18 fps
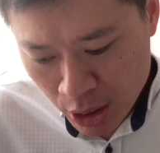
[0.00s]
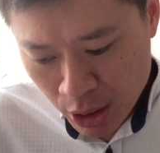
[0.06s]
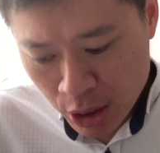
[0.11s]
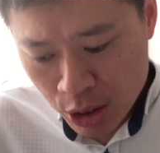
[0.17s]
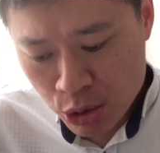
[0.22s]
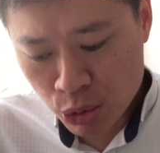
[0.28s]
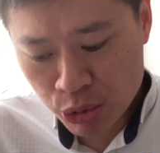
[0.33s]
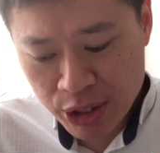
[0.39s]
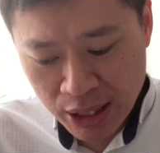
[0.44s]

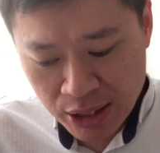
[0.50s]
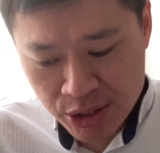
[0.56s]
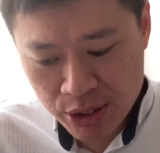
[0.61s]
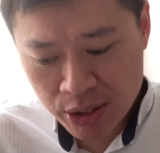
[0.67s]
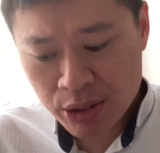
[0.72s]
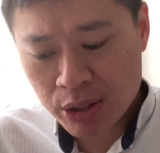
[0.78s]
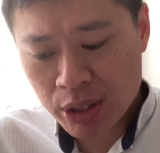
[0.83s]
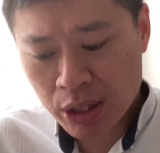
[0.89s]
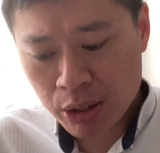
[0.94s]
So
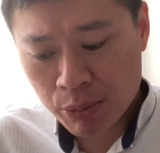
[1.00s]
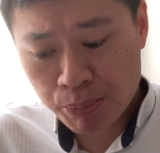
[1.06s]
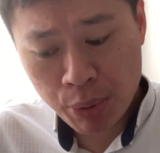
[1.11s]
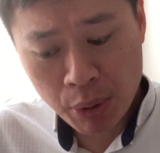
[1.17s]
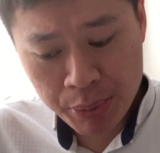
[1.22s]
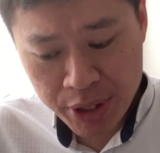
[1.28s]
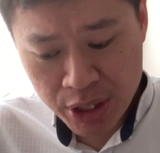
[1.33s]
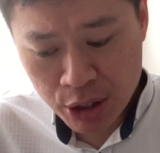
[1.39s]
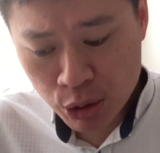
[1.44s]
Duxton
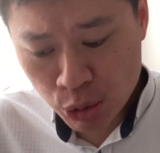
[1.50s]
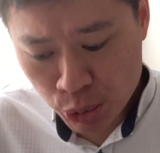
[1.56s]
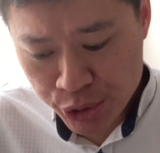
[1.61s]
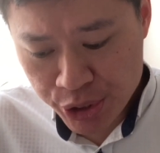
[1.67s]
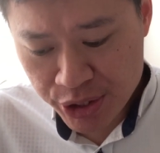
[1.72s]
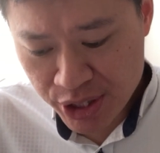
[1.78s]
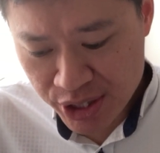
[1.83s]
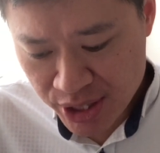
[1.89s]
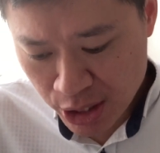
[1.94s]
probably includes
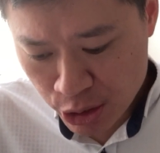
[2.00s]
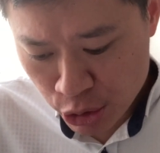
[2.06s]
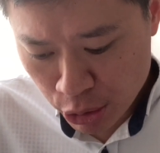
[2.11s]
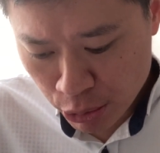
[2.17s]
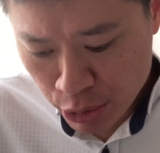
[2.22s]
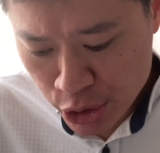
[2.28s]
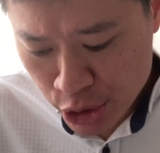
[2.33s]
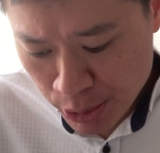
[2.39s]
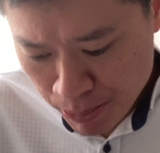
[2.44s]
in the central
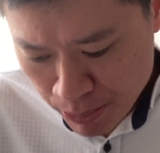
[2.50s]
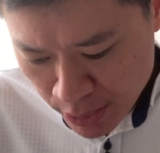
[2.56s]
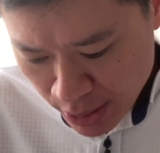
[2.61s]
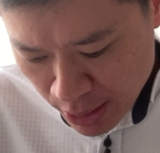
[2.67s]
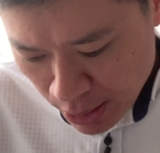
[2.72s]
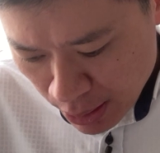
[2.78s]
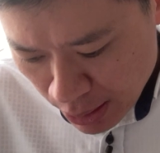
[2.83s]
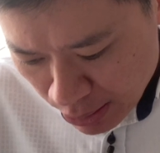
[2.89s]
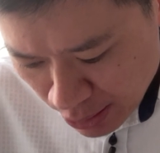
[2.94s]
region.
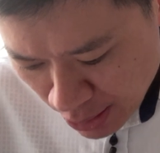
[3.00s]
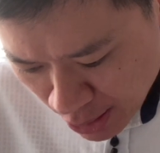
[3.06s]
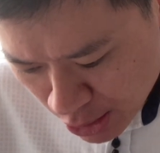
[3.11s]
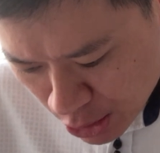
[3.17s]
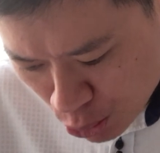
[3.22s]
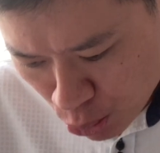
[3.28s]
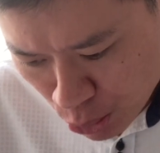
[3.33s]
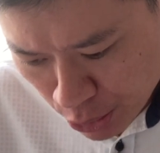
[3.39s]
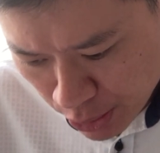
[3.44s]

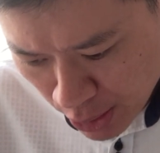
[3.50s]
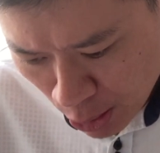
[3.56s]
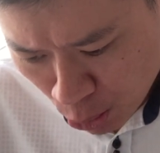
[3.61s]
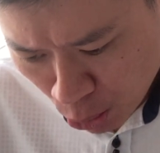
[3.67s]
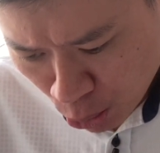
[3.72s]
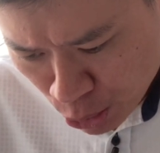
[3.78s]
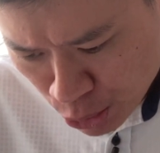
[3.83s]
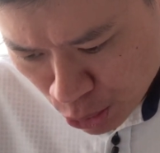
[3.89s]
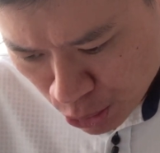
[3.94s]
Next,
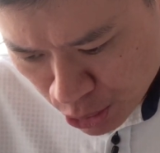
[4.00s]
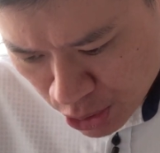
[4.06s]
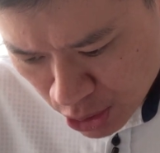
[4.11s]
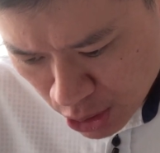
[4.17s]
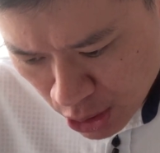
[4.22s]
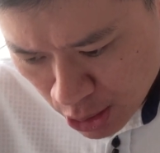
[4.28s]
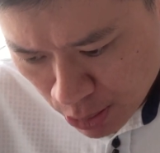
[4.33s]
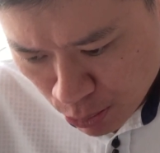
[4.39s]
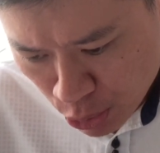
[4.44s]
you'll
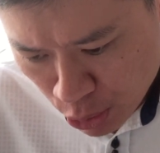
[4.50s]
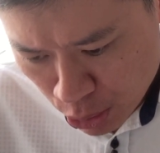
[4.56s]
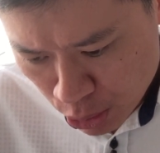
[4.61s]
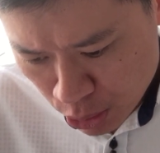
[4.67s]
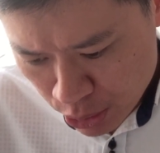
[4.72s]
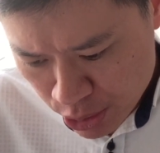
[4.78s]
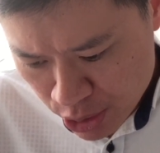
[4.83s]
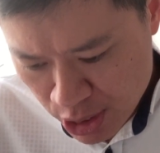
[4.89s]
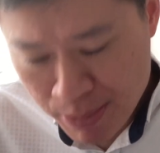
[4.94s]
see
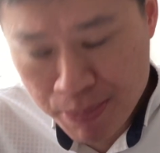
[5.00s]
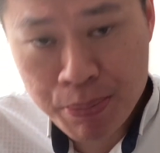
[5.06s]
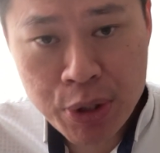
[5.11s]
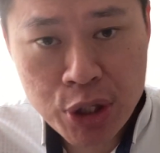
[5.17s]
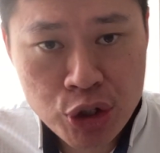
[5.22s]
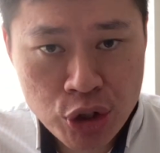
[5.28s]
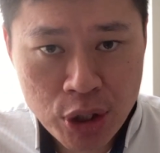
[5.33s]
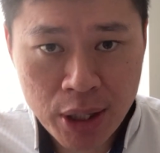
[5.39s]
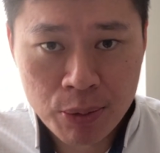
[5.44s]

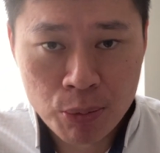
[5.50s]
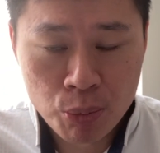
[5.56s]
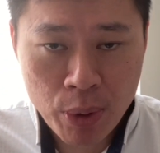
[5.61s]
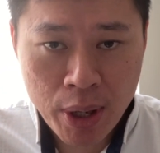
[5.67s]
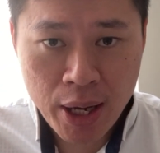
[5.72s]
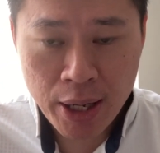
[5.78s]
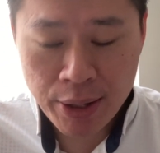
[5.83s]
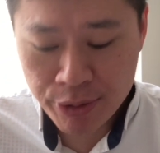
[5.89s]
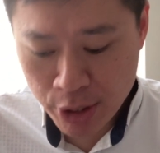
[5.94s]
Bishan,
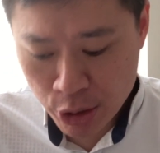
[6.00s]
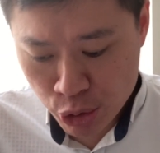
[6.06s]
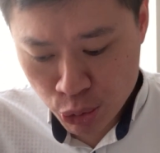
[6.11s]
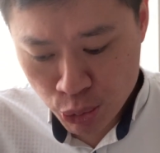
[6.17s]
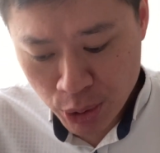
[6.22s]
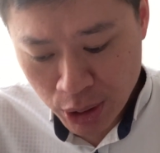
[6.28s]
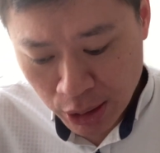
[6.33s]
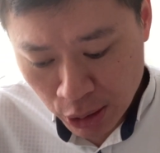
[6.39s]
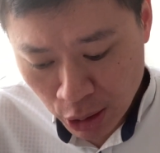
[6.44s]
where
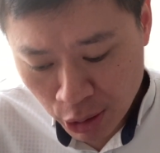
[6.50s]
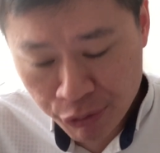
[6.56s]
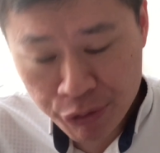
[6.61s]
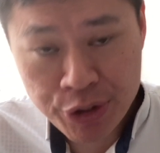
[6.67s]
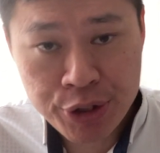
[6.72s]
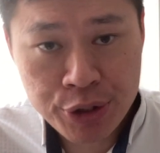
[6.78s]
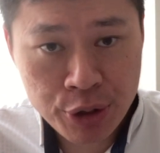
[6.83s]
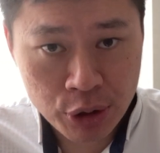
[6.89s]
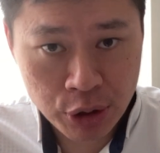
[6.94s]
Natura Loft
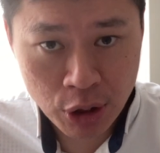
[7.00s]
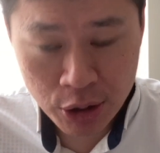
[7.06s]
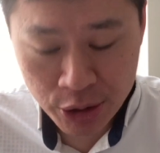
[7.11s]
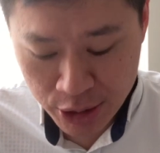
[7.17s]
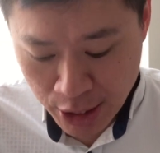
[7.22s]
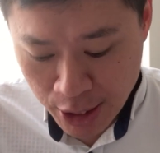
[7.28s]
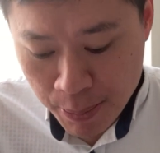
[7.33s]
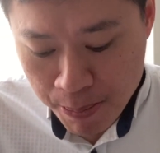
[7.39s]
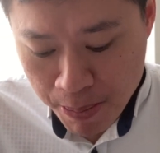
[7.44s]
is clocked
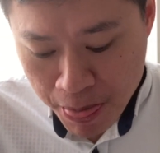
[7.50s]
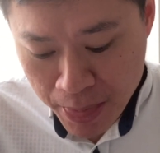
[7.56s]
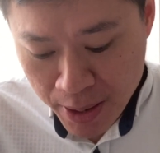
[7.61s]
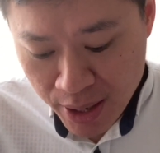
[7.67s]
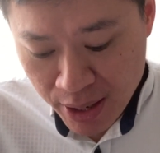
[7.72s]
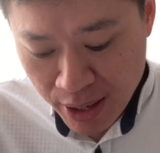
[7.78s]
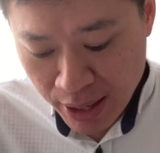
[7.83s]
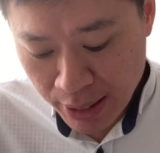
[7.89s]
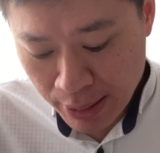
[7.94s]
at.
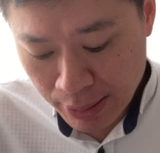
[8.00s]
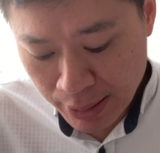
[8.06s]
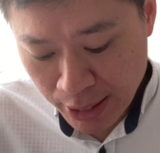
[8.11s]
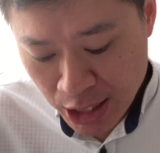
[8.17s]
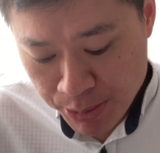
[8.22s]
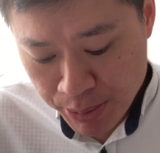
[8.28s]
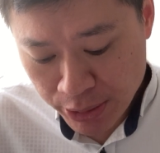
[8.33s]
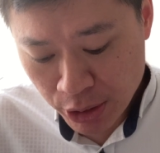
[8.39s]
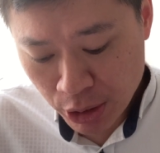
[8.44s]
And
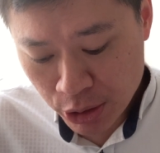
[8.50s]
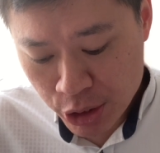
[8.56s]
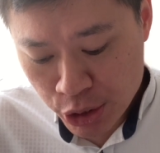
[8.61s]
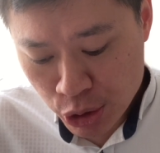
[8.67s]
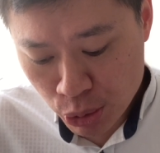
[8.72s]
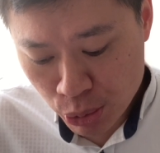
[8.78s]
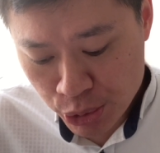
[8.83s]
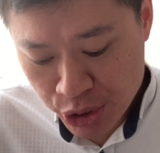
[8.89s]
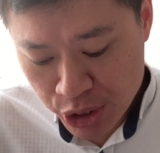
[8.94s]
last but not least,
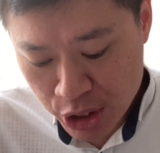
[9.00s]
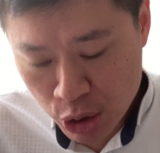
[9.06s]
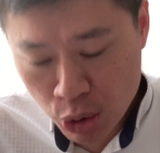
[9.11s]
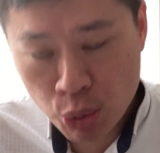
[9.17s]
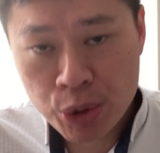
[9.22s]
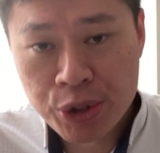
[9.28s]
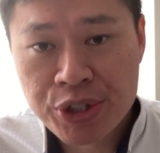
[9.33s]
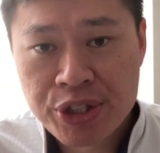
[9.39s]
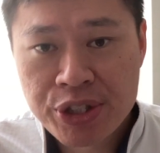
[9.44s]
you'll see
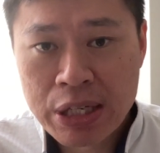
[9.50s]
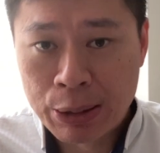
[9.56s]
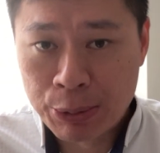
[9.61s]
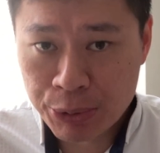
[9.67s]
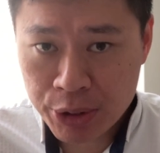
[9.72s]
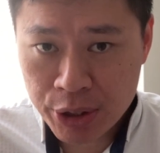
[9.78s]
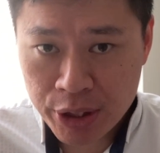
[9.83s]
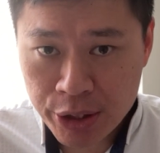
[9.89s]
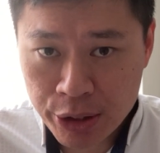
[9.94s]
Queenstown,
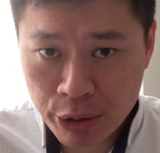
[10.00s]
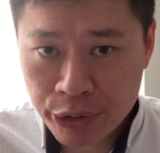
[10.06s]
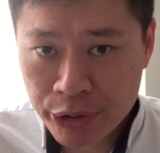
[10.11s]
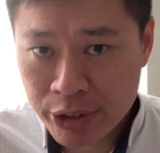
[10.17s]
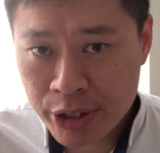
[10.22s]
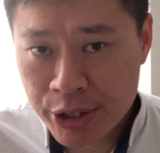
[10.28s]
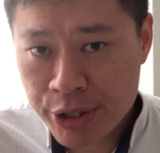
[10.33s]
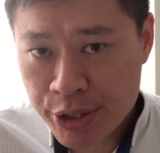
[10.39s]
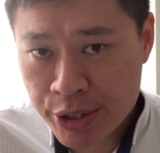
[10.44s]
third on the
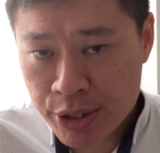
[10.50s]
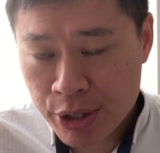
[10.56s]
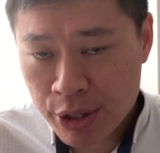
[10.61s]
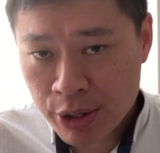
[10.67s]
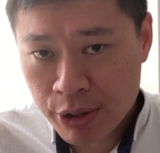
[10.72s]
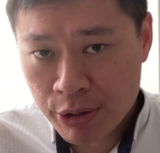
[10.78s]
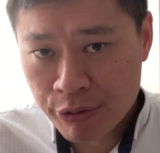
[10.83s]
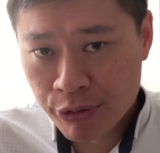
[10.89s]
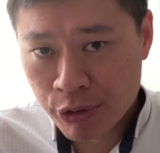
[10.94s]
list
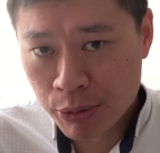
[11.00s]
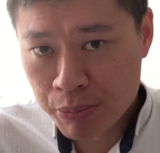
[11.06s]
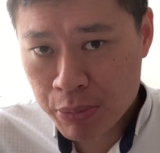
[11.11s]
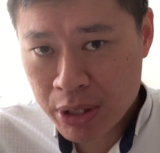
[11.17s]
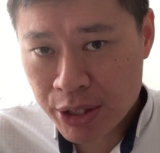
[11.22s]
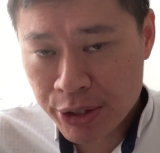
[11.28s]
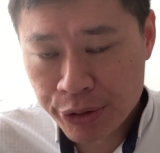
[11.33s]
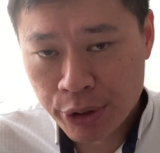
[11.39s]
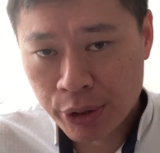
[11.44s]
for $1
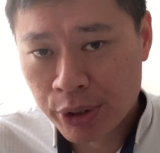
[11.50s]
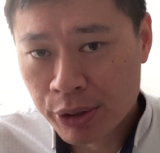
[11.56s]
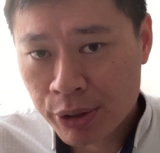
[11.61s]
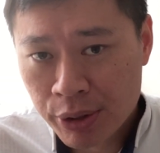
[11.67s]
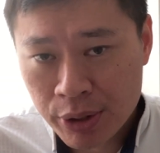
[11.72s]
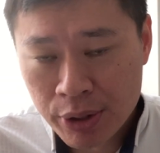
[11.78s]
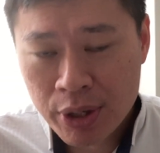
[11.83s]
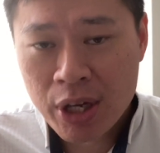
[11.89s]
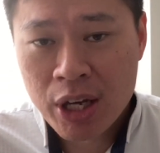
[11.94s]
million
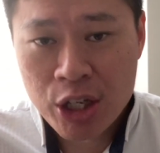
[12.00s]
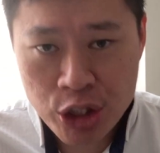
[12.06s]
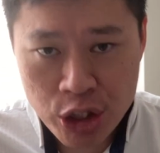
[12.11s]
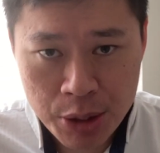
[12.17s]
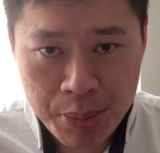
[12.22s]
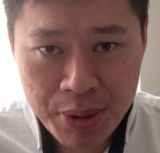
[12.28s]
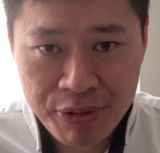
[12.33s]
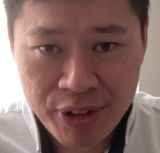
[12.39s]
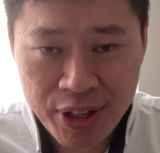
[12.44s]

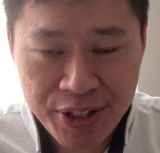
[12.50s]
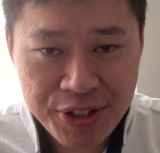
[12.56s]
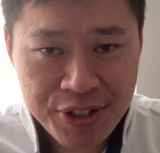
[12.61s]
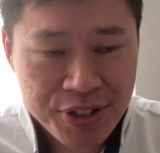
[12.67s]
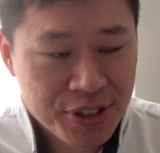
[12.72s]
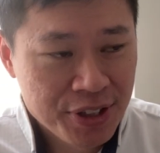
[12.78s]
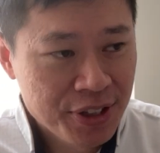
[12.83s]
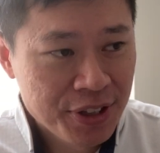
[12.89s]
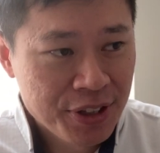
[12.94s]
HDB
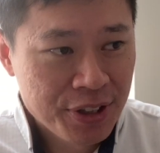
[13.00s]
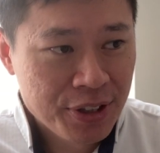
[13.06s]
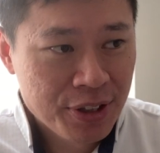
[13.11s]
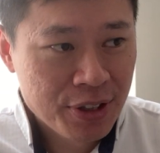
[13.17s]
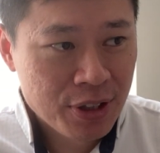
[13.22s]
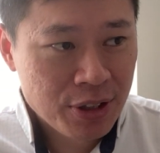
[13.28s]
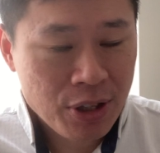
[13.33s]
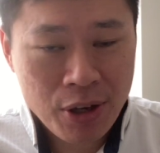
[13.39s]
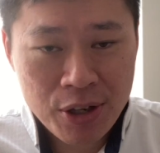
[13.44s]
flats.
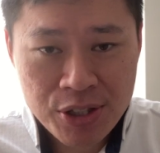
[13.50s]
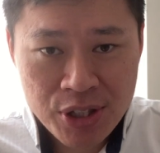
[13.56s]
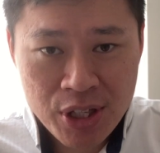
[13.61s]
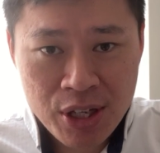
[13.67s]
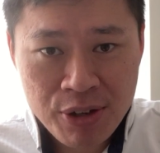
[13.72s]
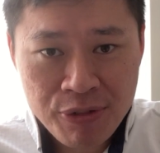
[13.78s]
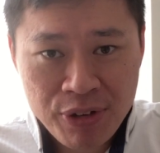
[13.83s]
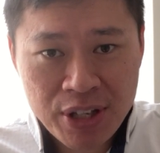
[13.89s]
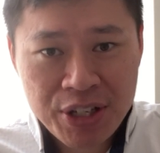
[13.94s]
Now, I
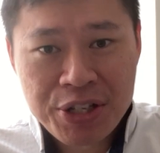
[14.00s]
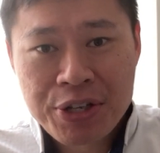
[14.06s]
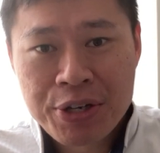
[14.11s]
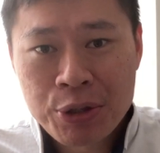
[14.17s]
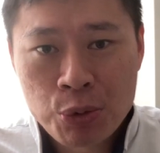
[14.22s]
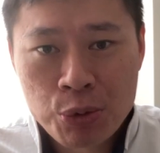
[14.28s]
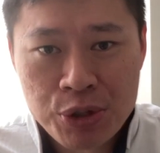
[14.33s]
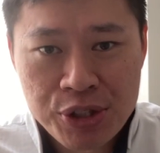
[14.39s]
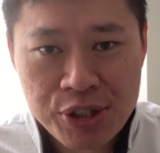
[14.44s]
stay fairly near
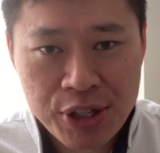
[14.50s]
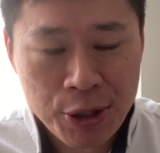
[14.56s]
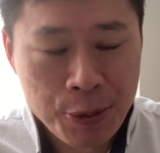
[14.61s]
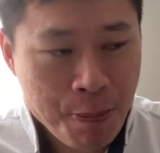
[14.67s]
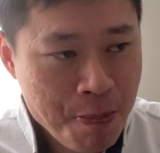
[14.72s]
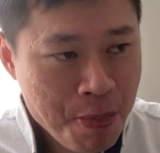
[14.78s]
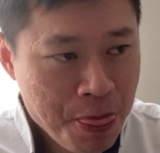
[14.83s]
Queenstown.